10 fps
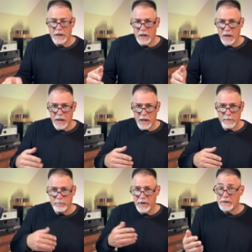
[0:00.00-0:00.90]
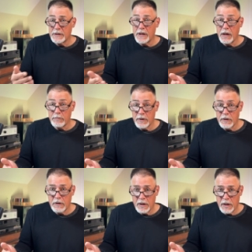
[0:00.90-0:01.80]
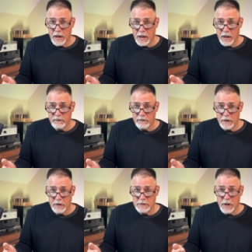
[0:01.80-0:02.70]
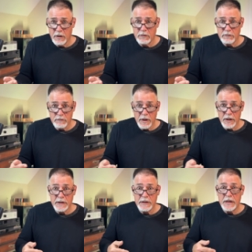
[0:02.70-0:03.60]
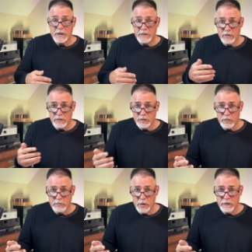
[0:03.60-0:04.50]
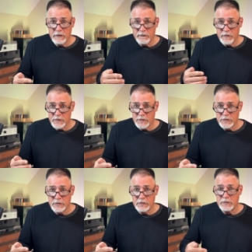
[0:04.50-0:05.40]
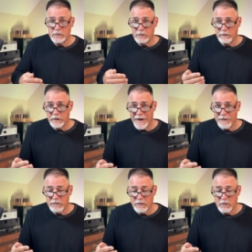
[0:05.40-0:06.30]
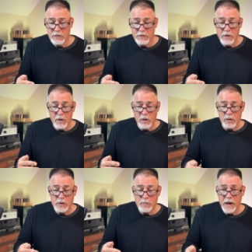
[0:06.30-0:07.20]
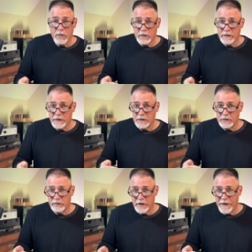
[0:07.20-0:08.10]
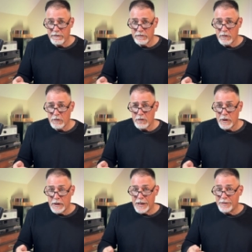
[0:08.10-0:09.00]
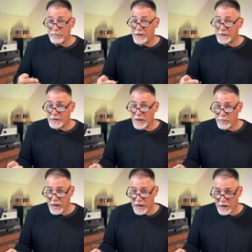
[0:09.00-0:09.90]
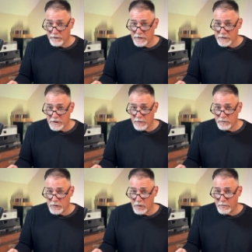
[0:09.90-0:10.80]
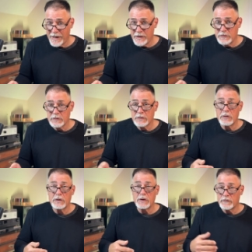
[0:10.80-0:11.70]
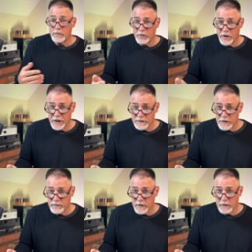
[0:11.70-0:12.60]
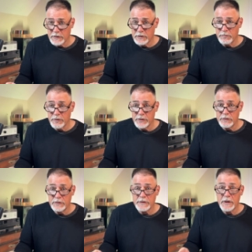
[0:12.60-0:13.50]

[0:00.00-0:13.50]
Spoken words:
and bend it up half a tone, right? So that you're moving from the 2 to a flattened third. Or you might want to take the flattened third and bend it up half a step to a major third if you're playing something like the blues